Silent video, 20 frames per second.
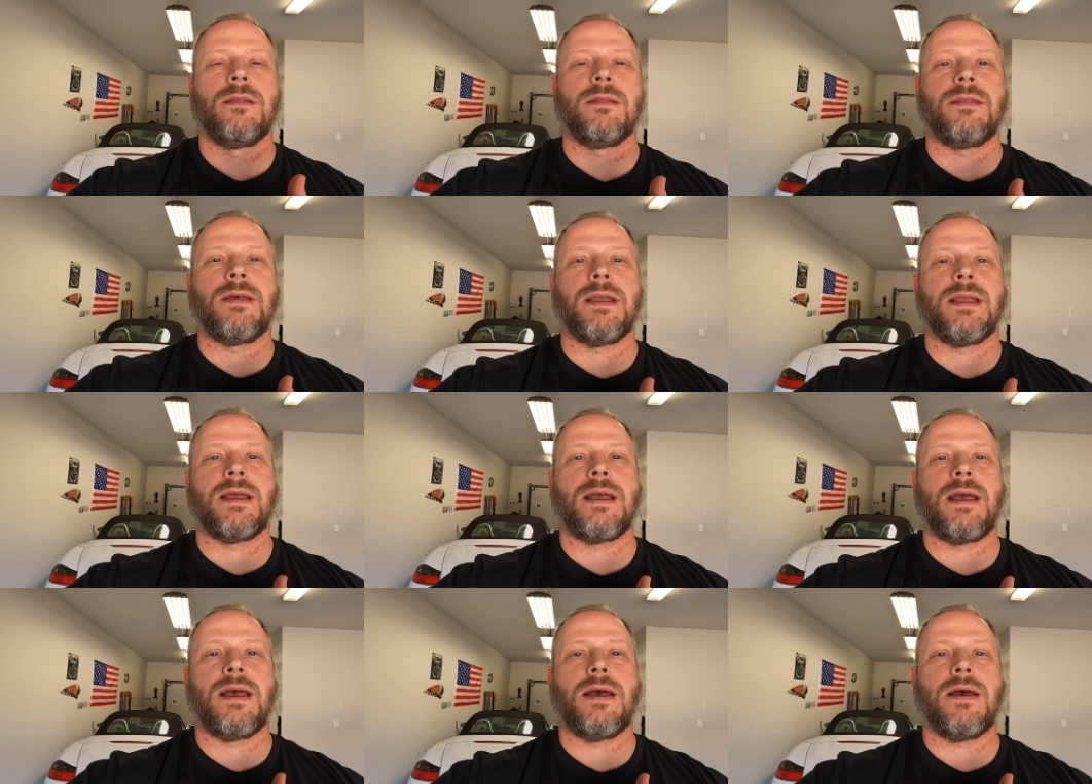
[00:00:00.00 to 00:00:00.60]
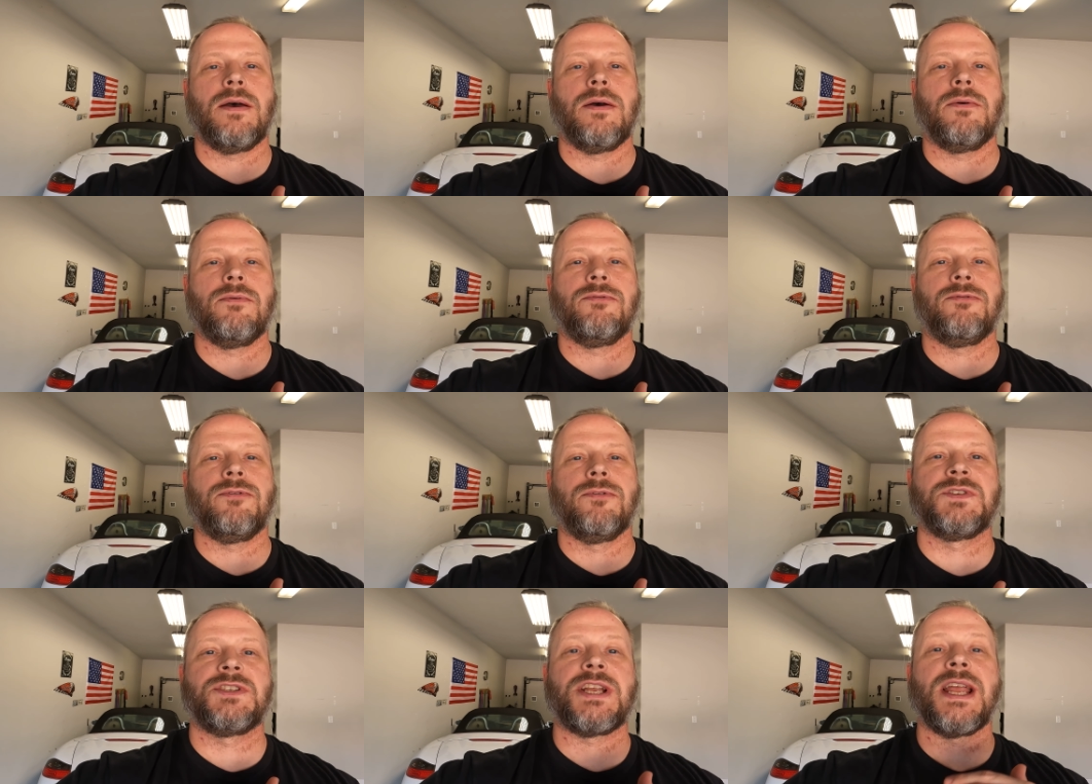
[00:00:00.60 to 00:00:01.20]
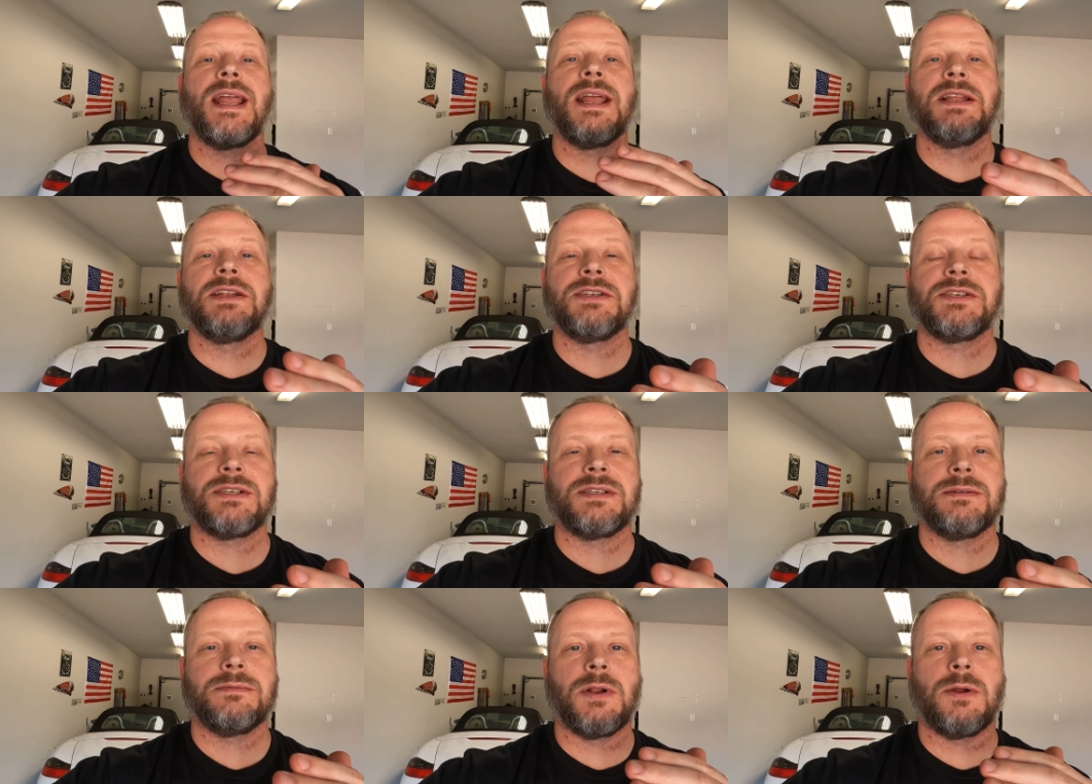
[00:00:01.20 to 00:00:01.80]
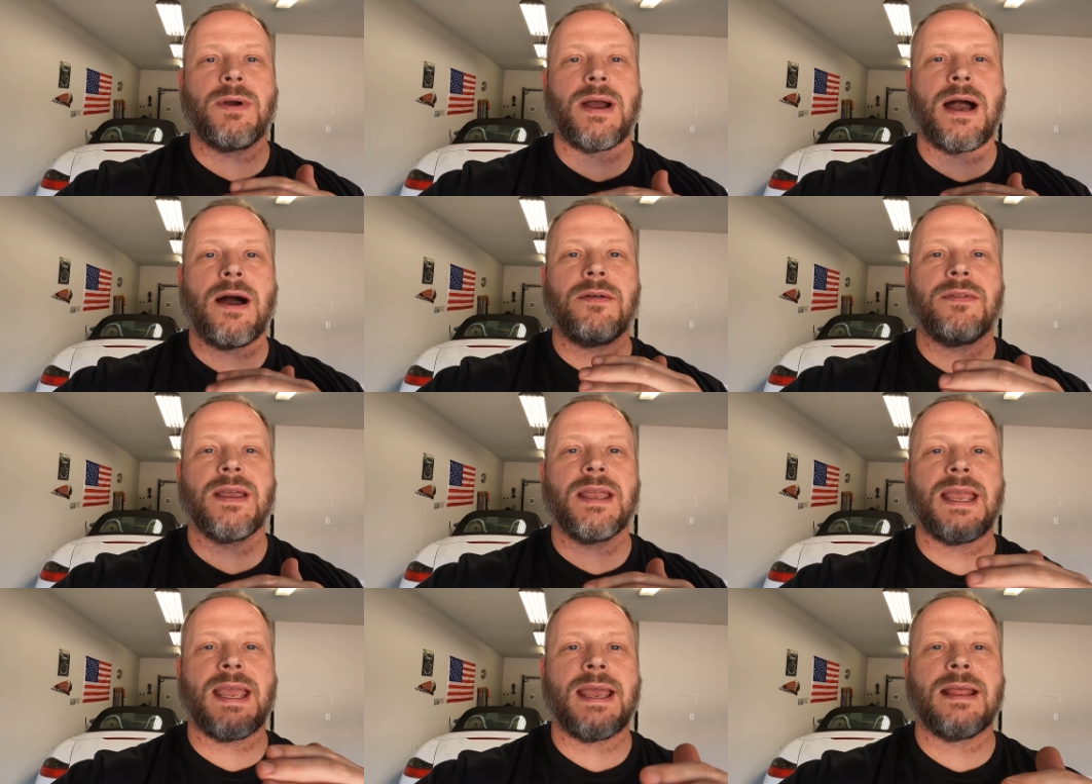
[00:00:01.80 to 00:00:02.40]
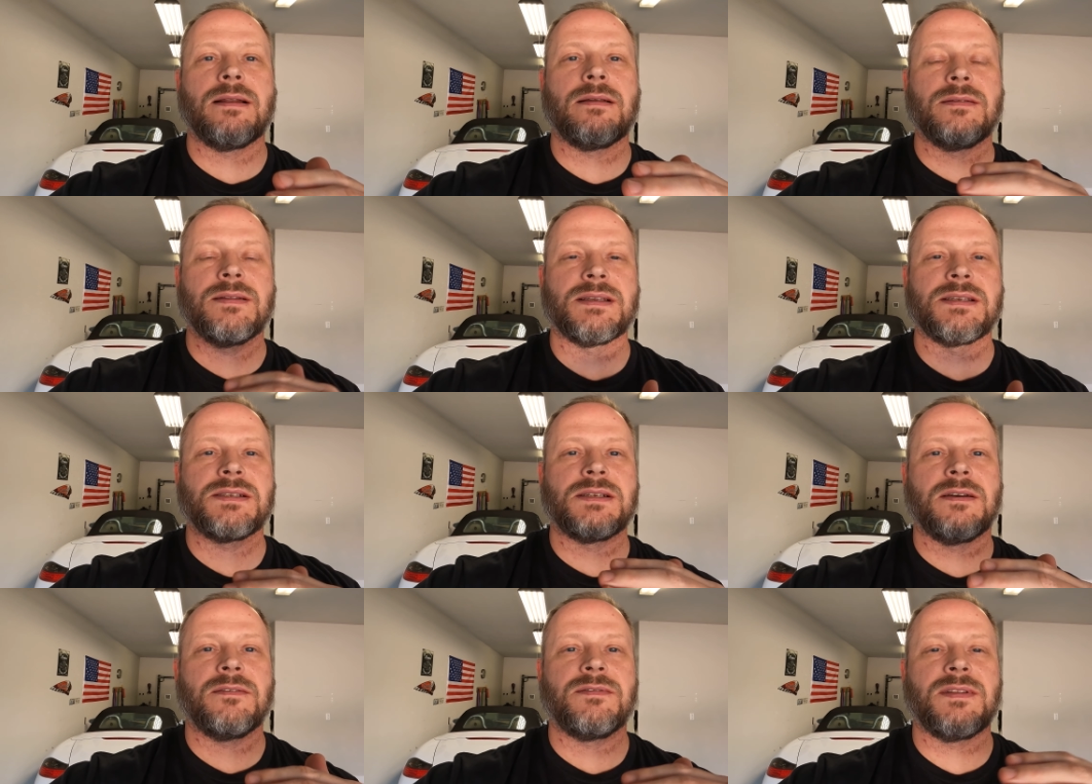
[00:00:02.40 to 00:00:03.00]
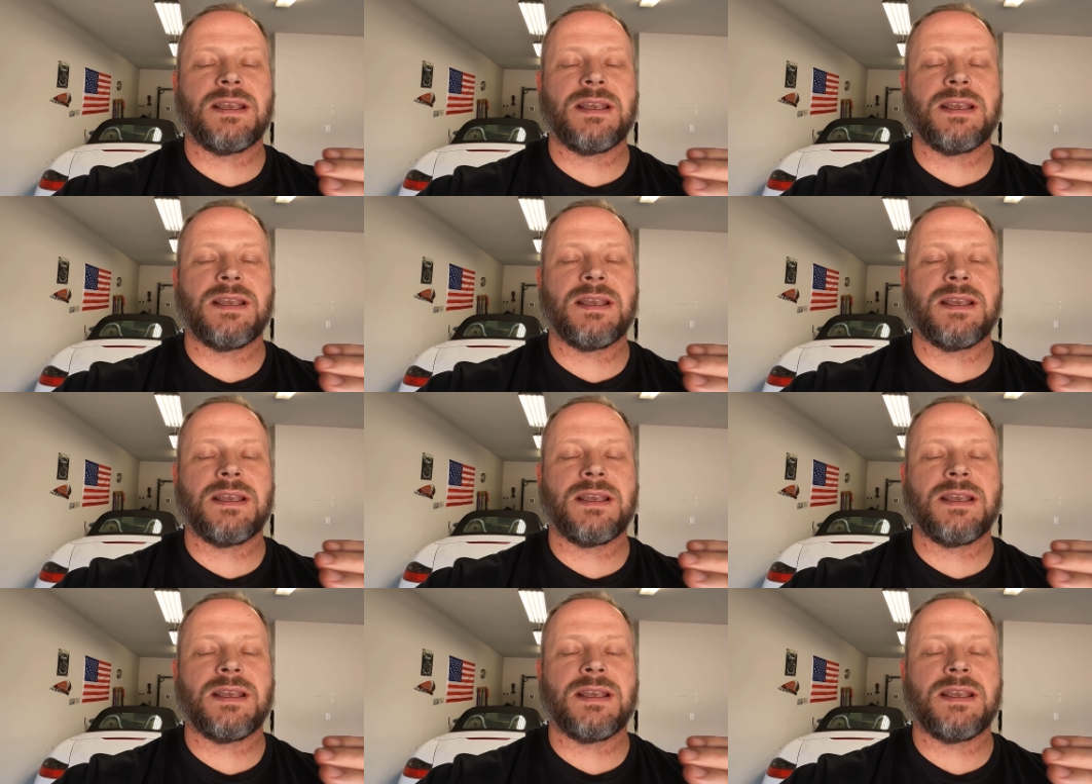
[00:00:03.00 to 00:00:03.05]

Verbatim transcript: They have changed, you know, how they handle this stuff.